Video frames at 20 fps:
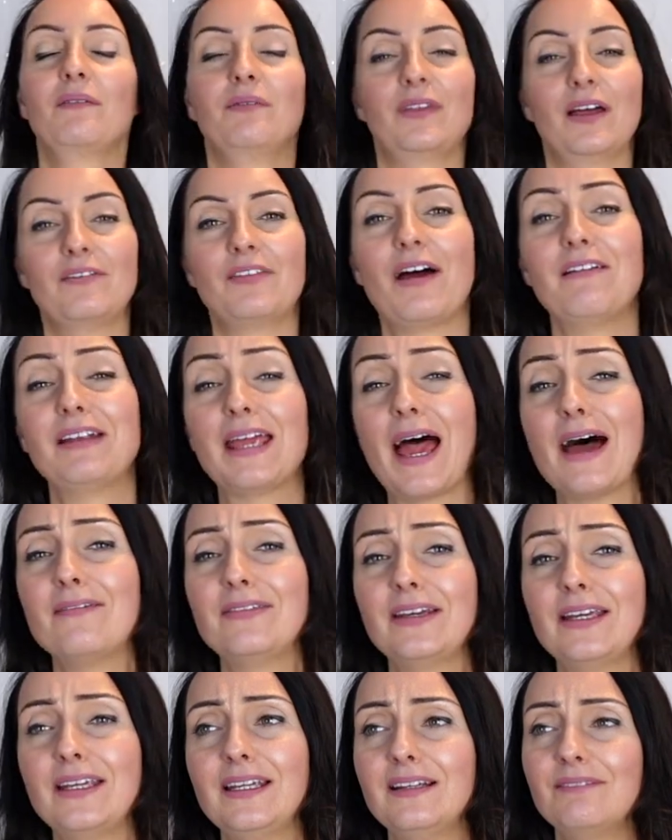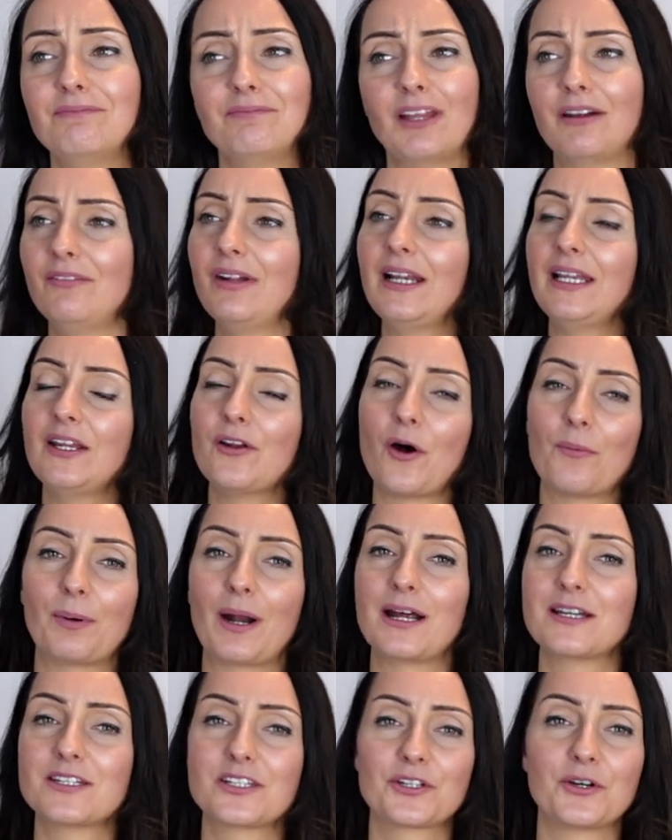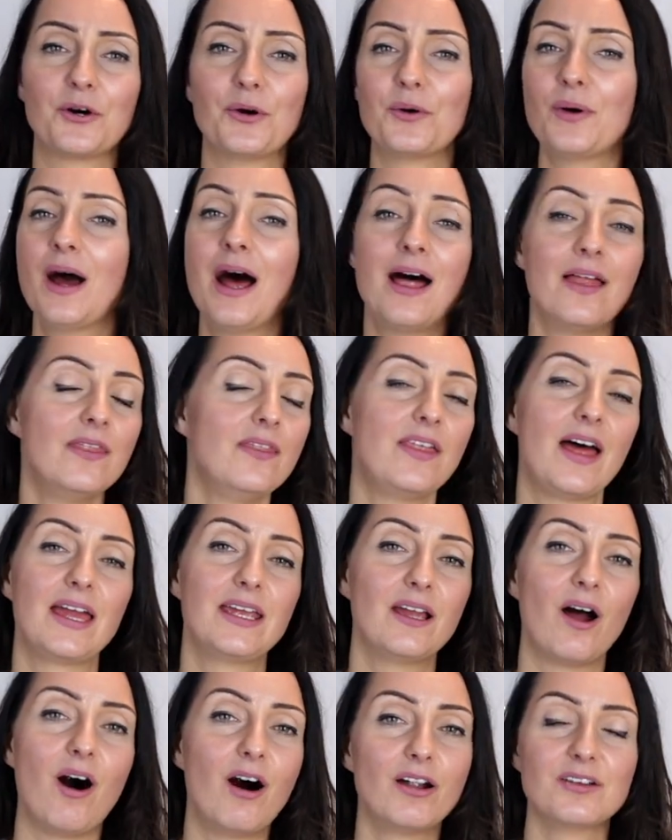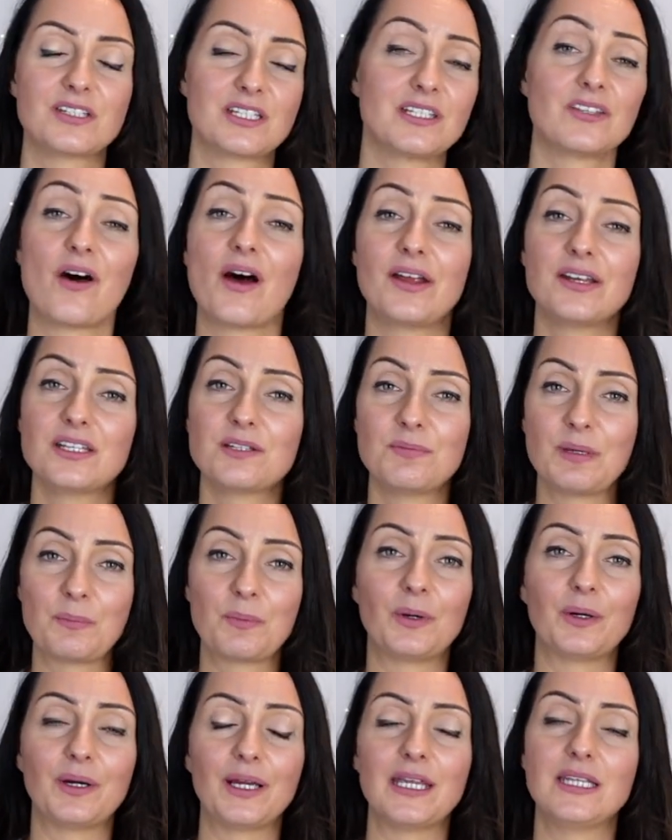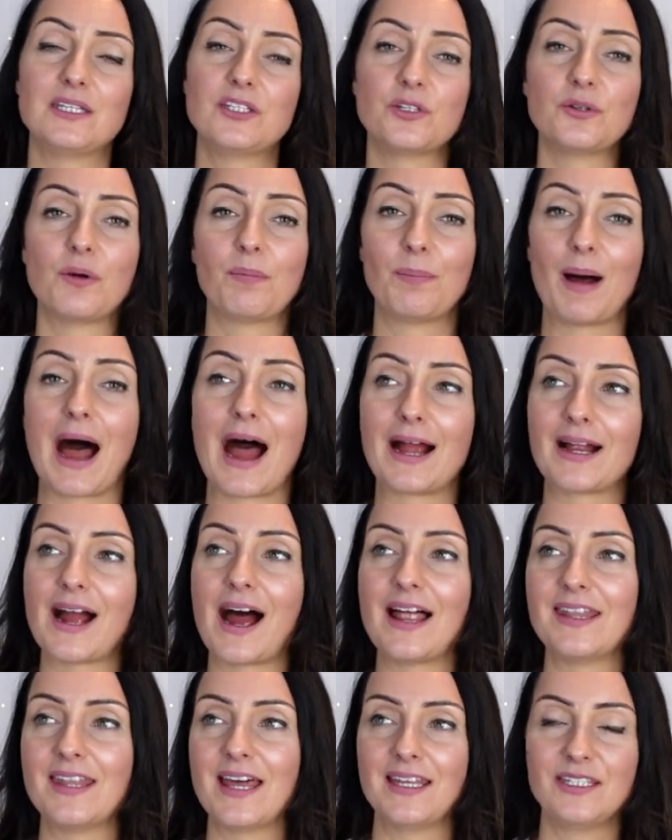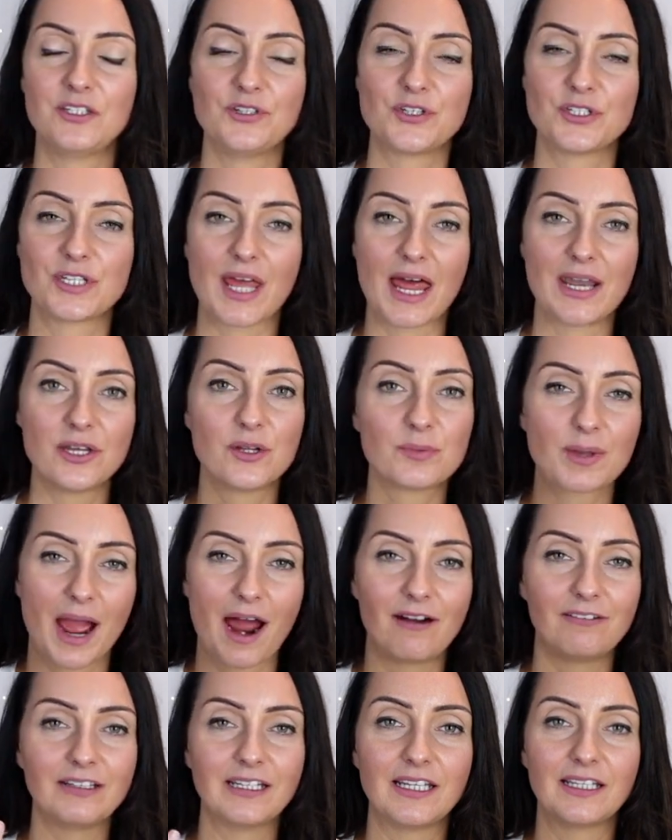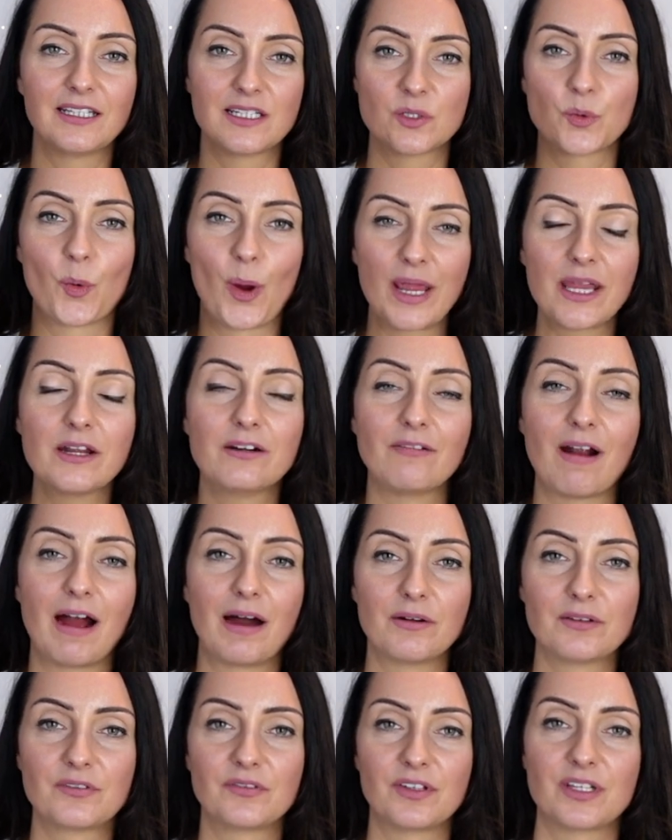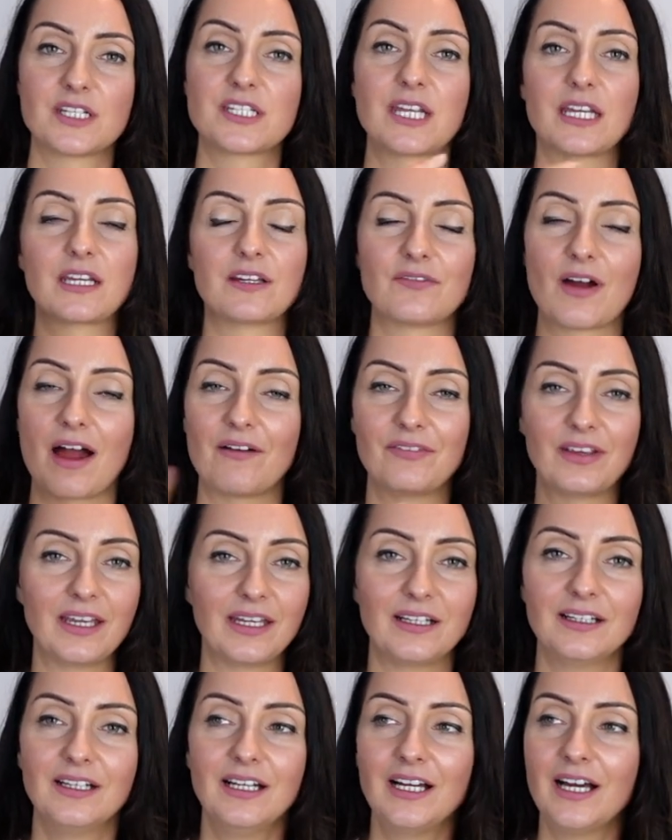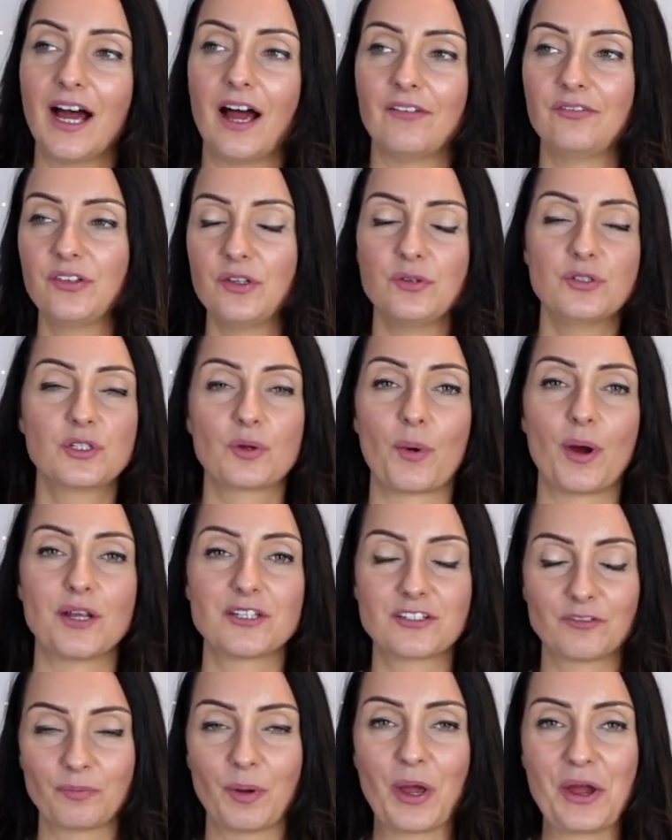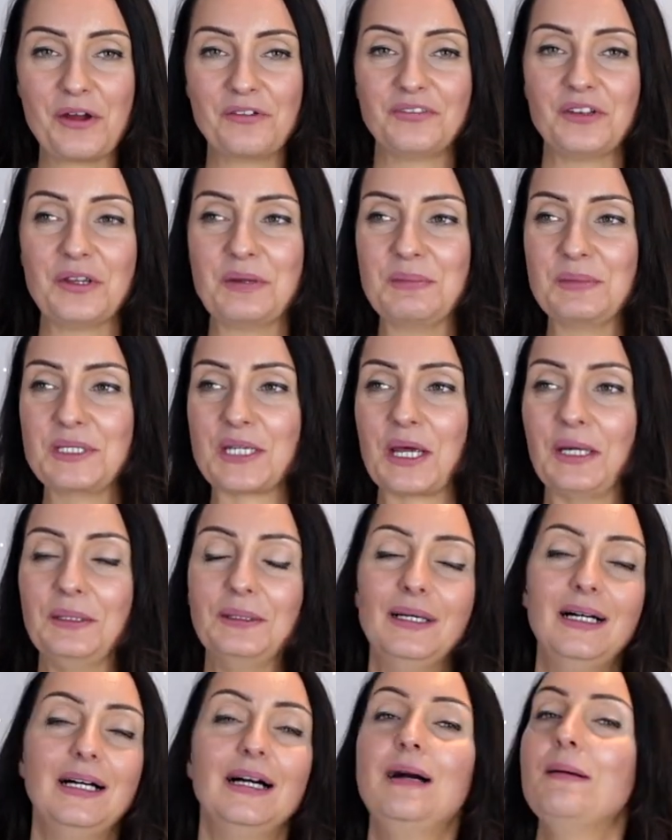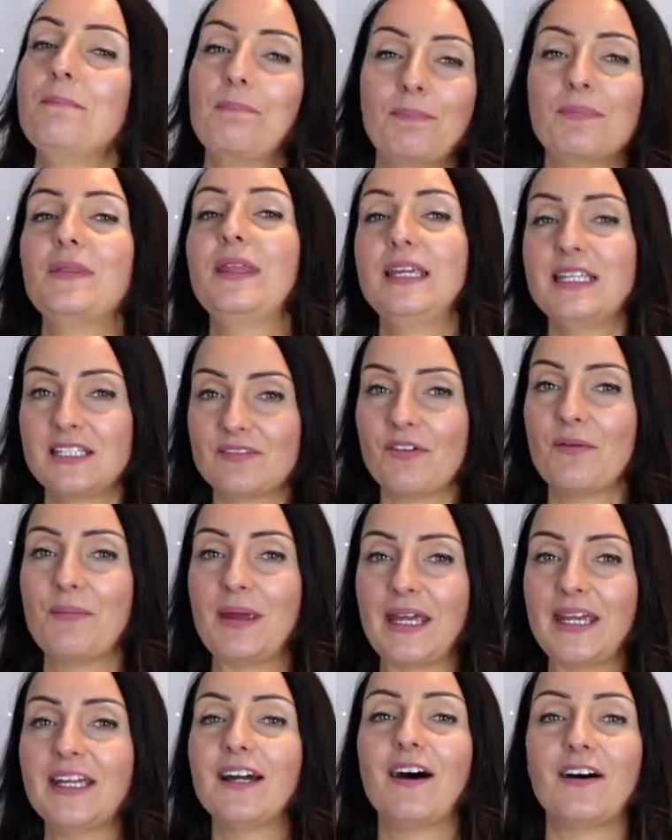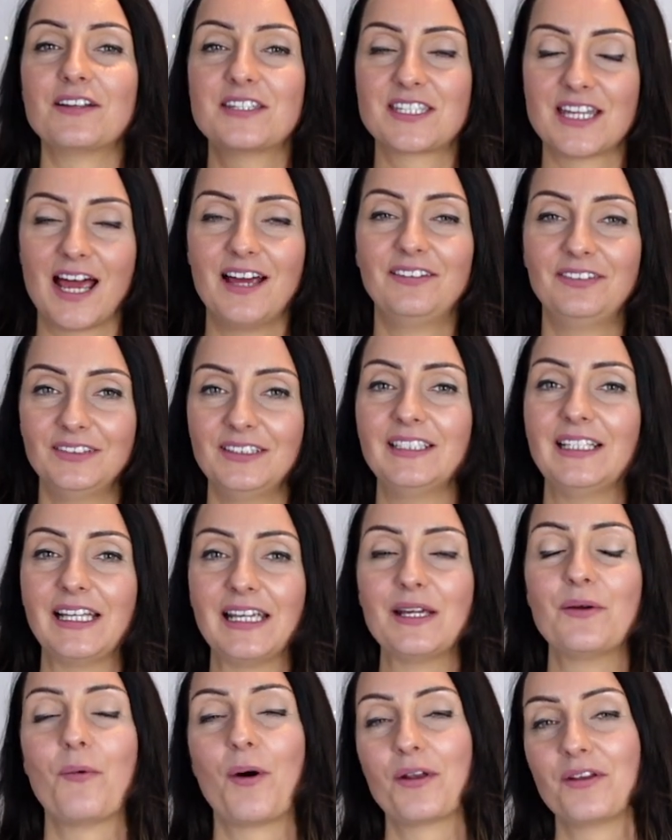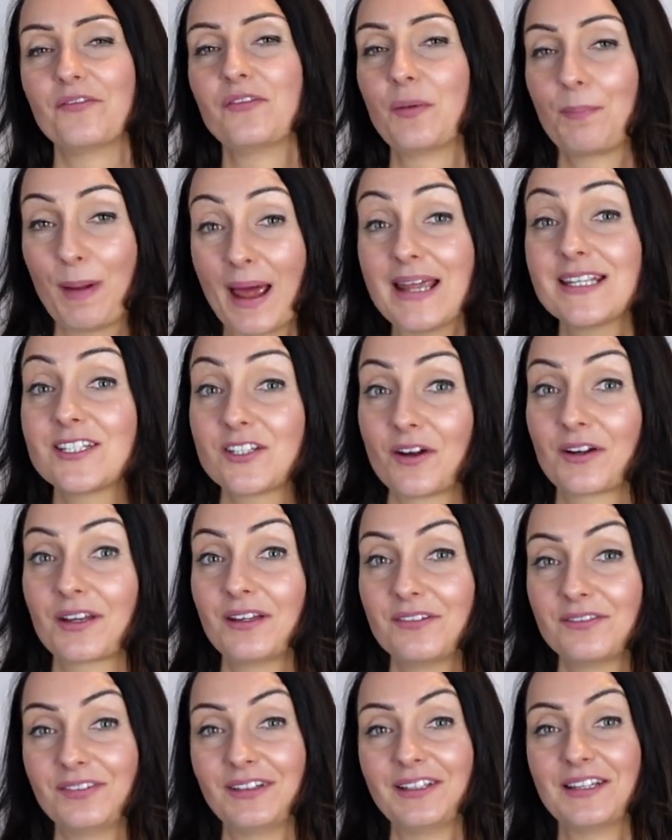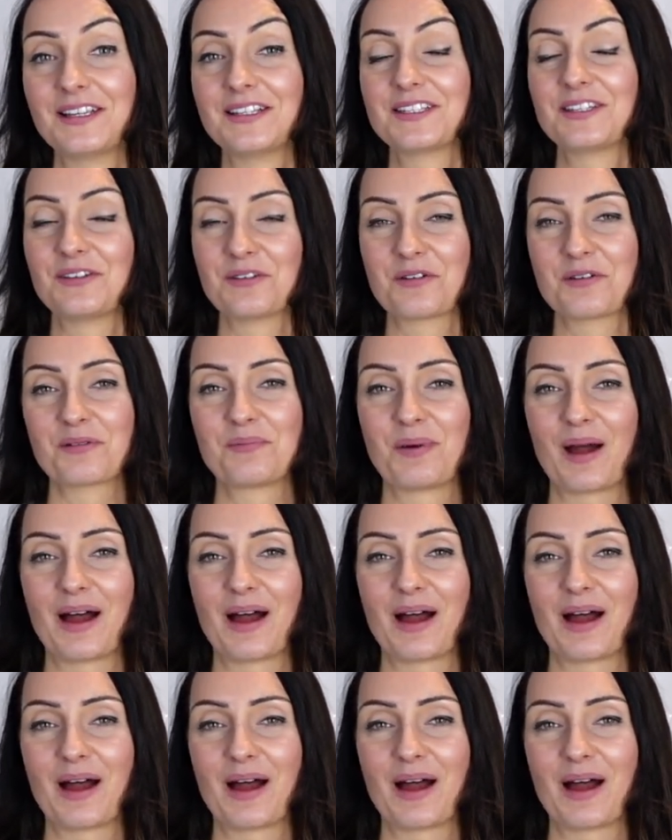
They're very heavy, they're really not practical, they aren't designed to be put into a bag, and then you just end up carrying this weight around for the sake of having a few squirts of perfume. So these for me are definitely one of the best stocking fillers you could